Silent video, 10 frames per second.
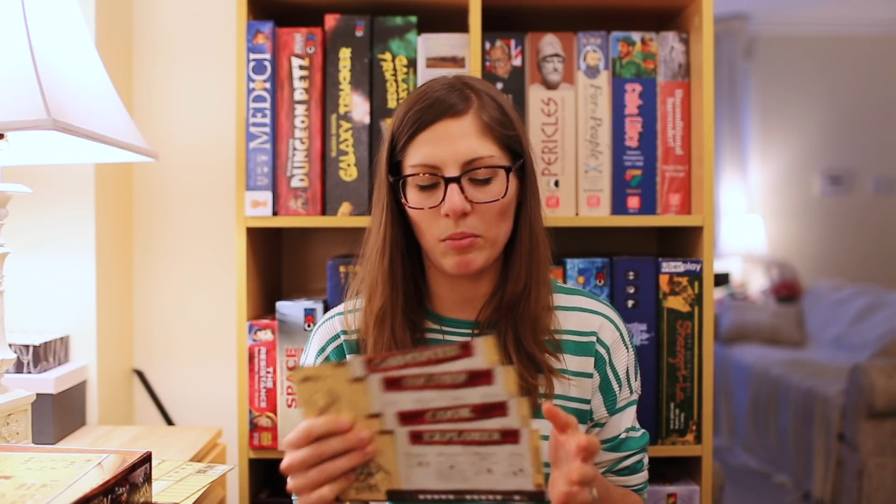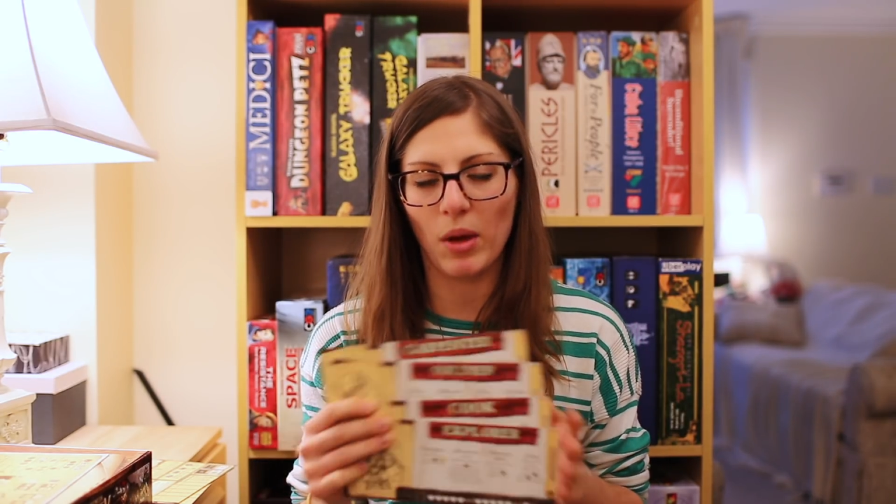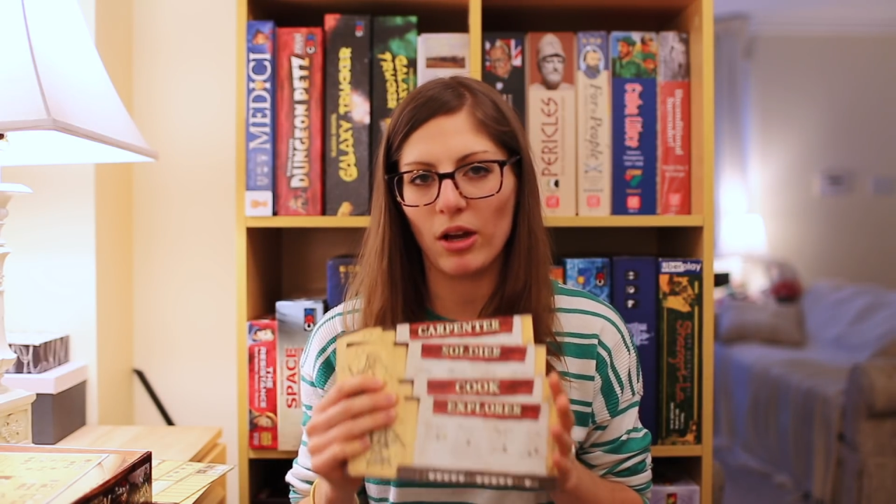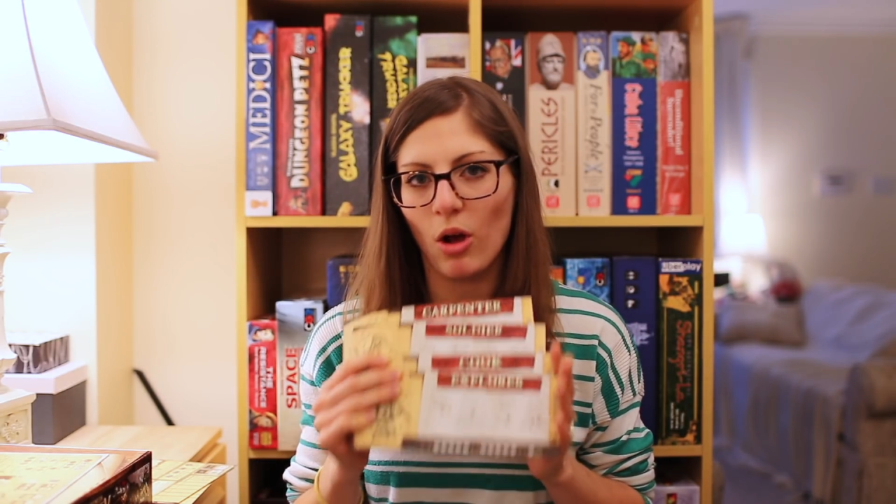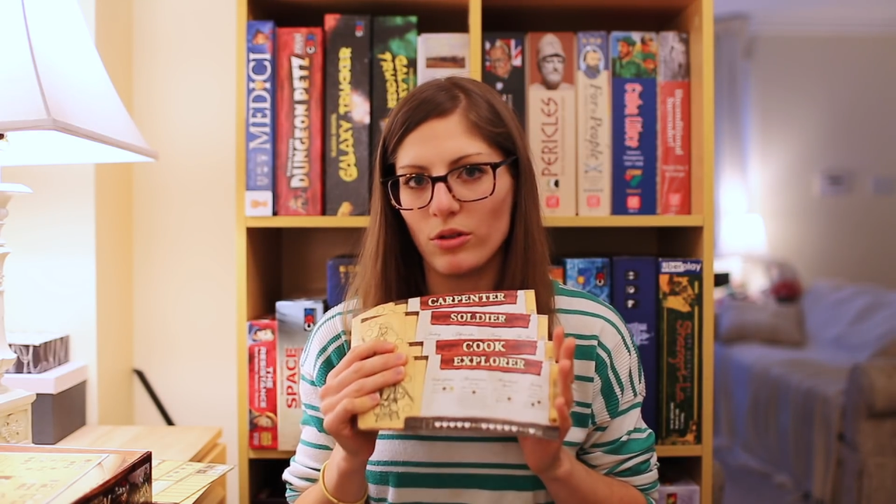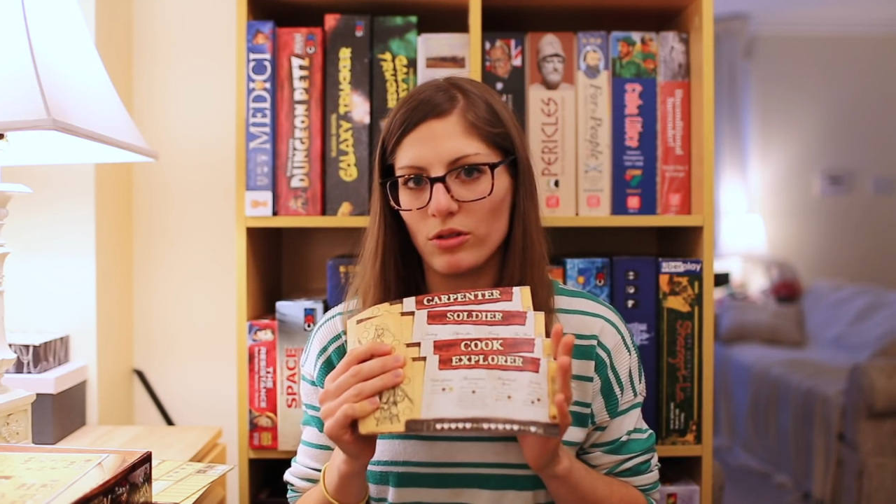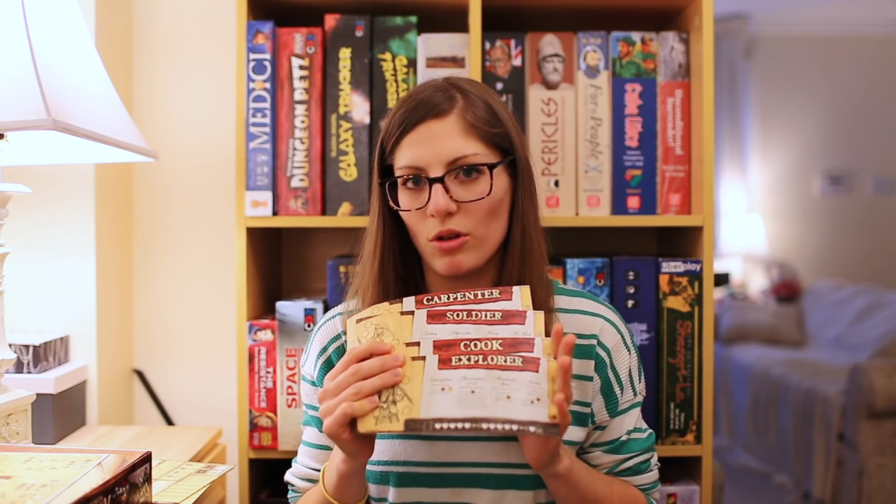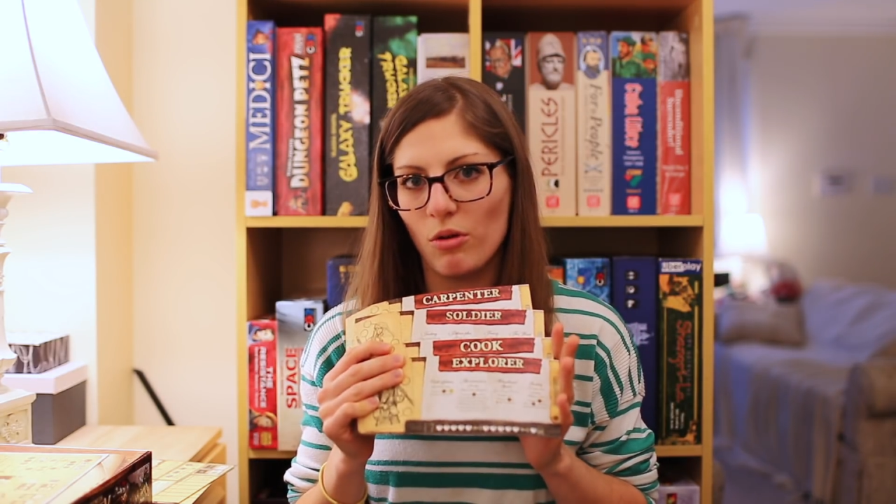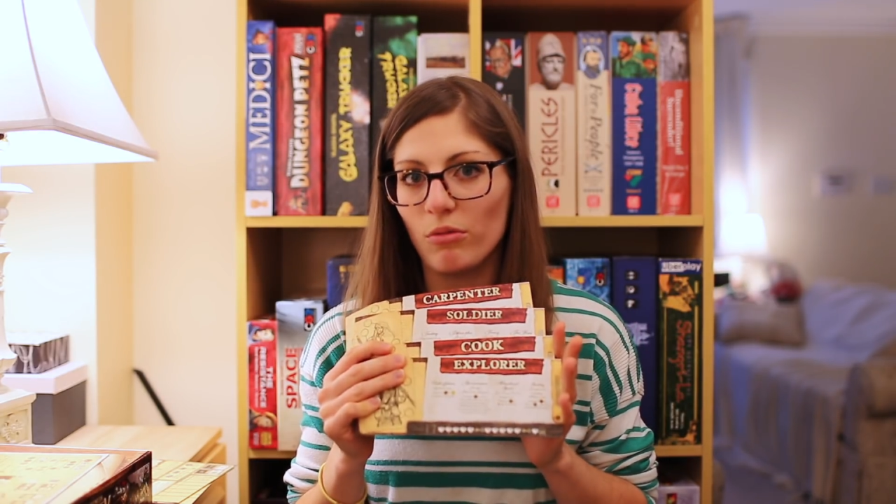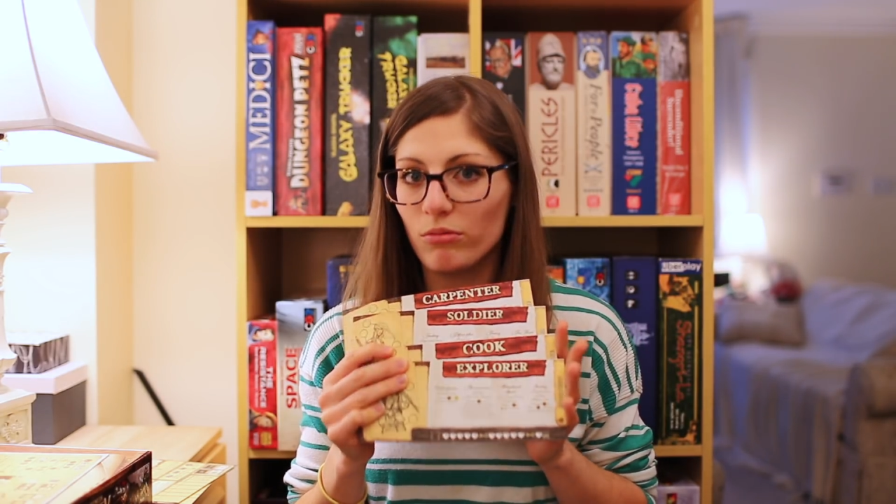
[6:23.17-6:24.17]
but
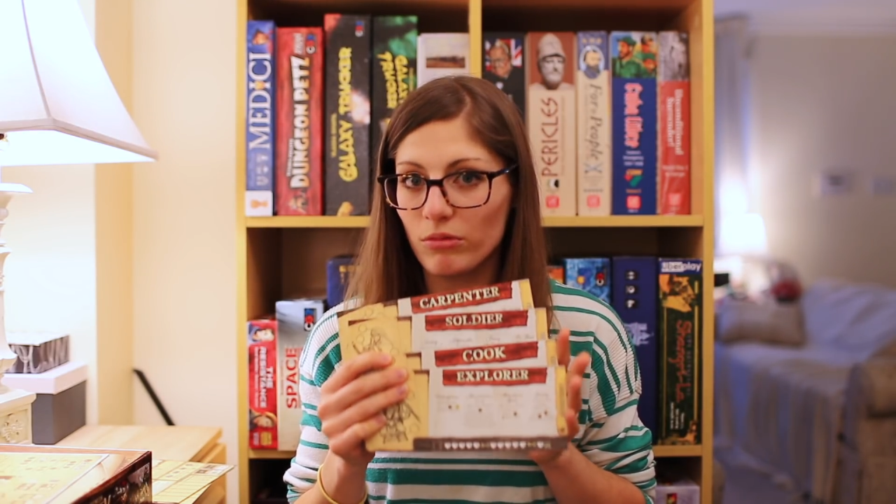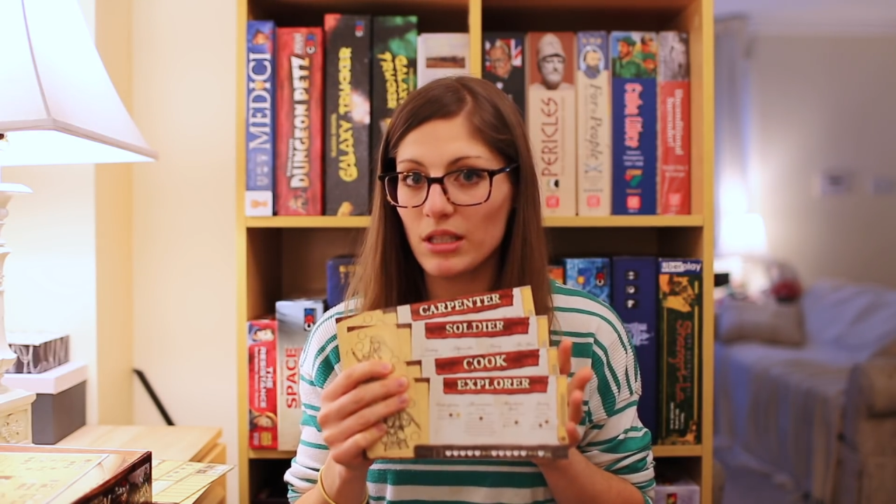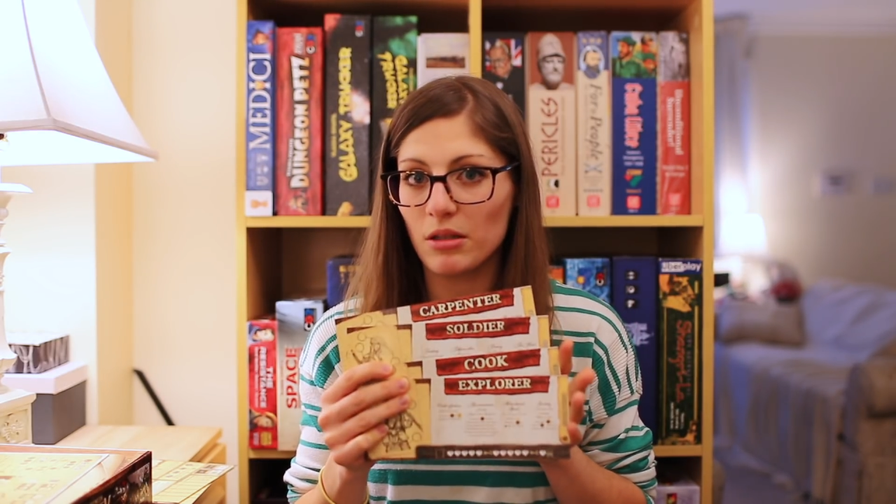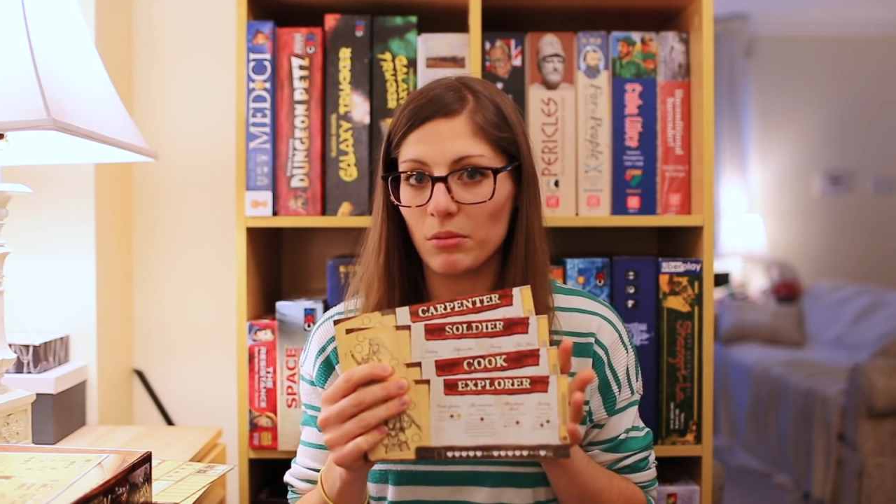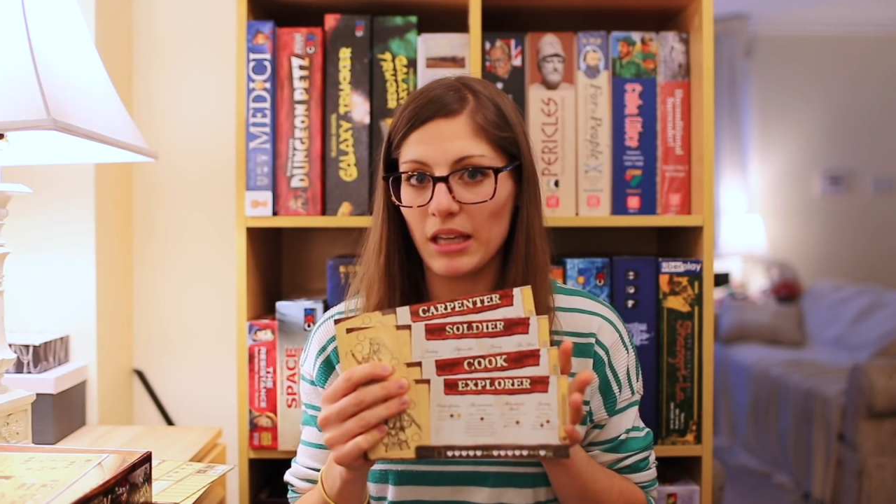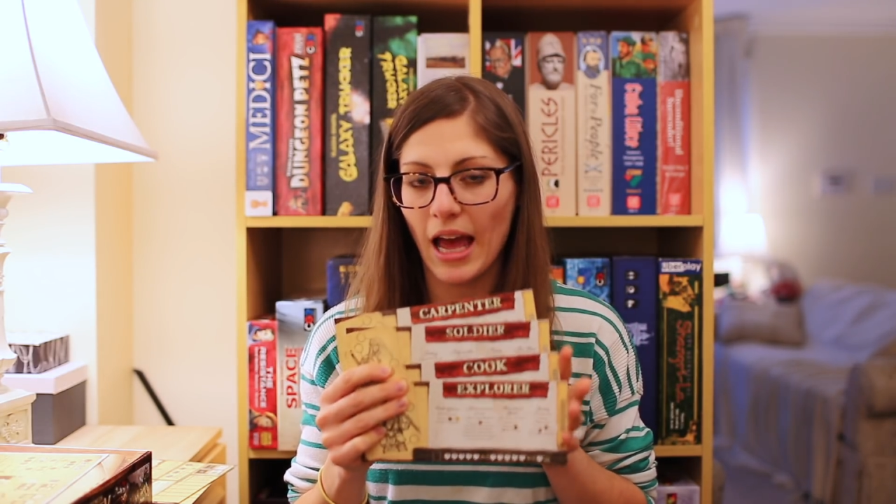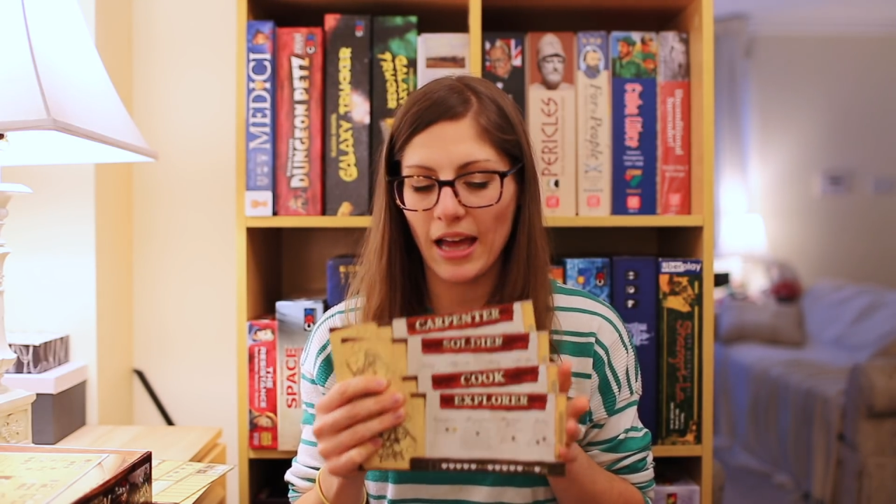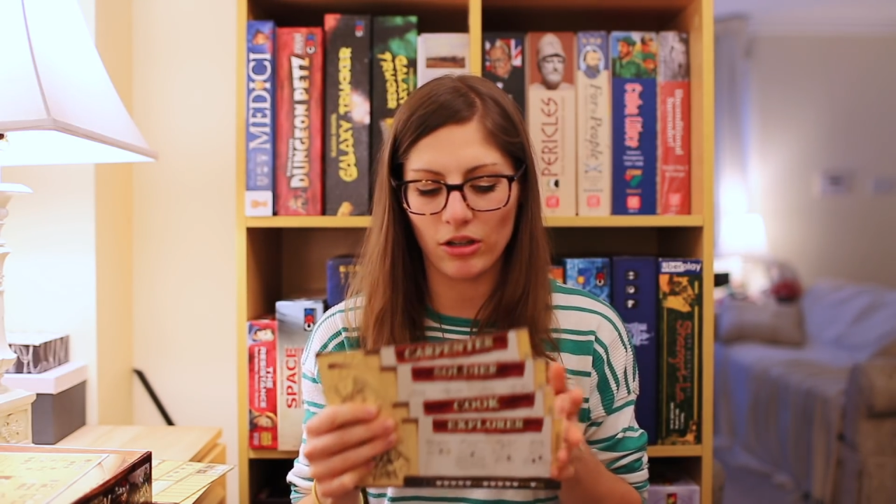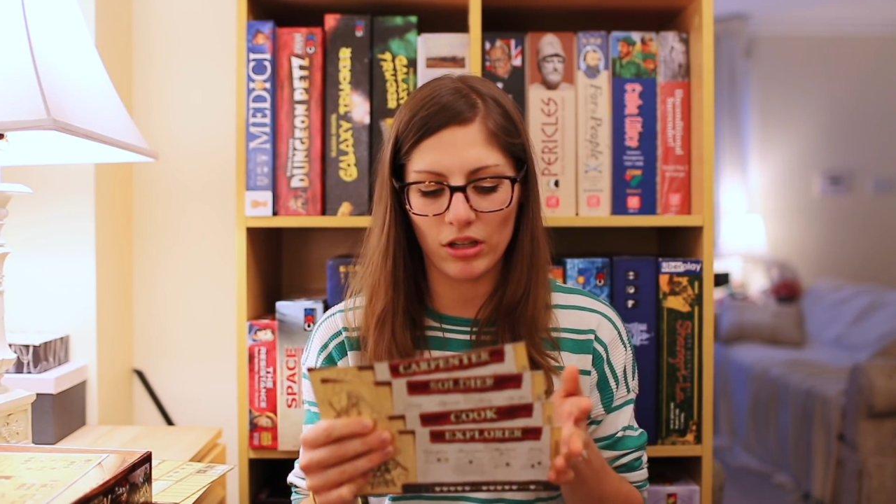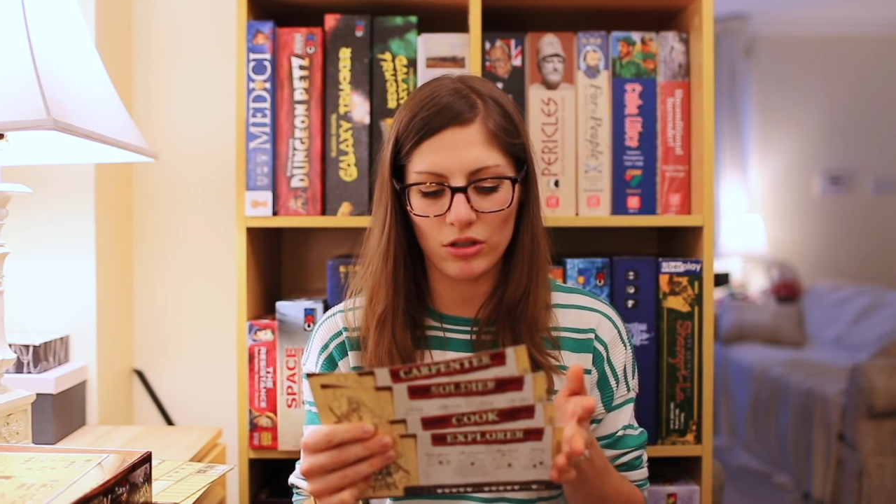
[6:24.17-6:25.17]
also reasonably
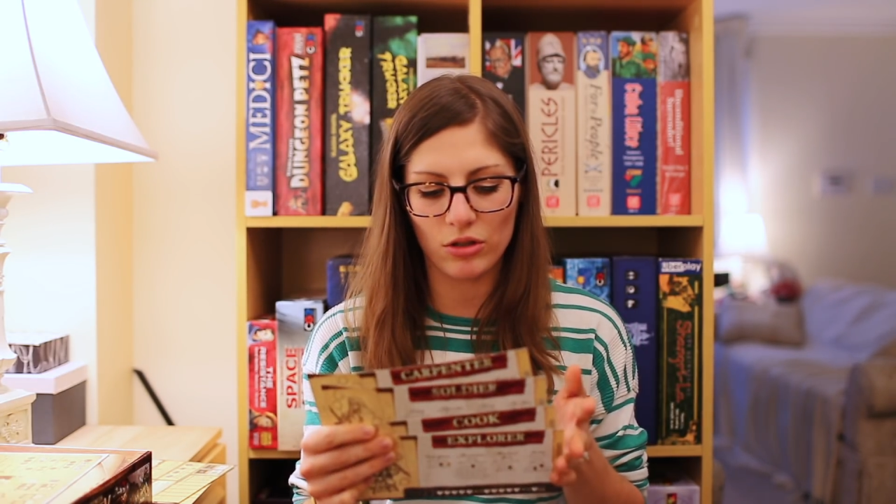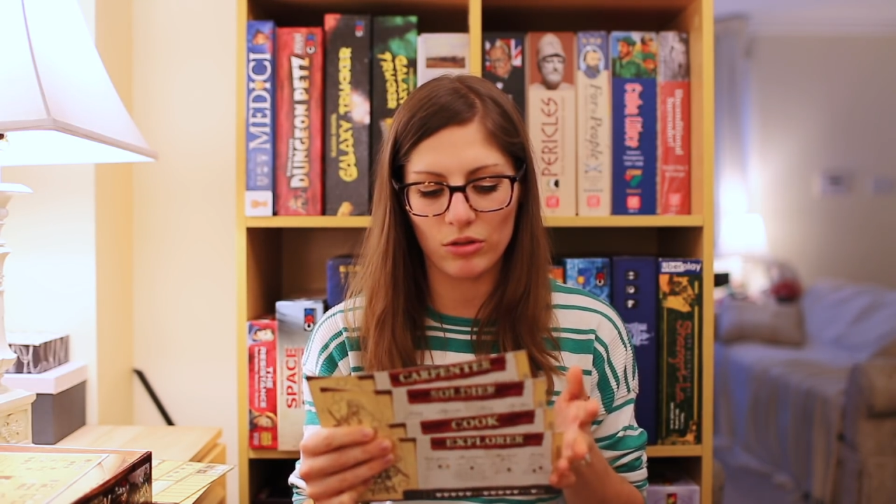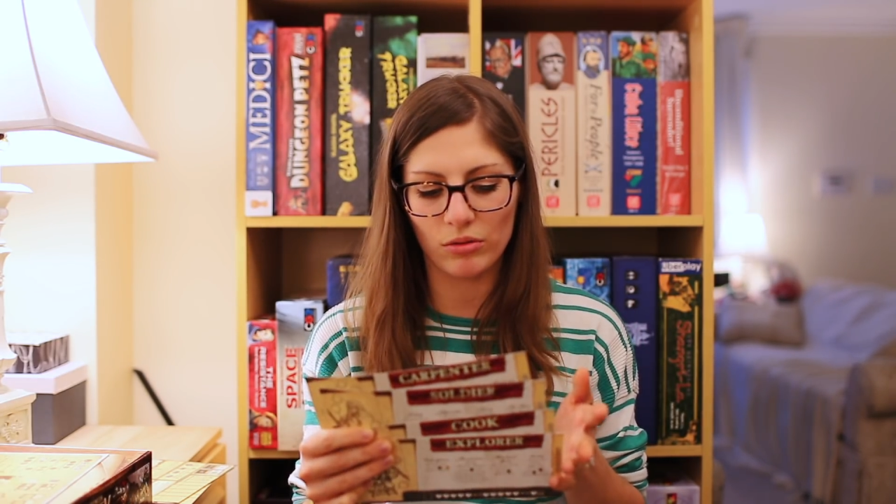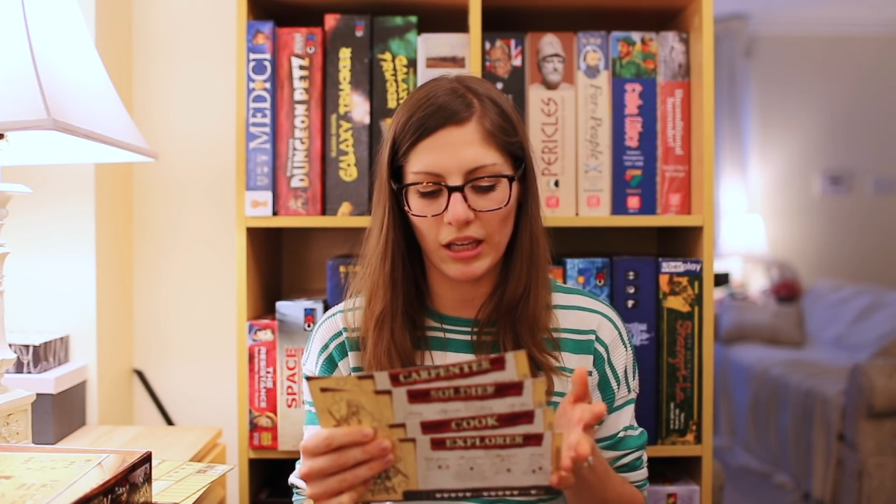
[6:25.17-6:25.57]
accurate to,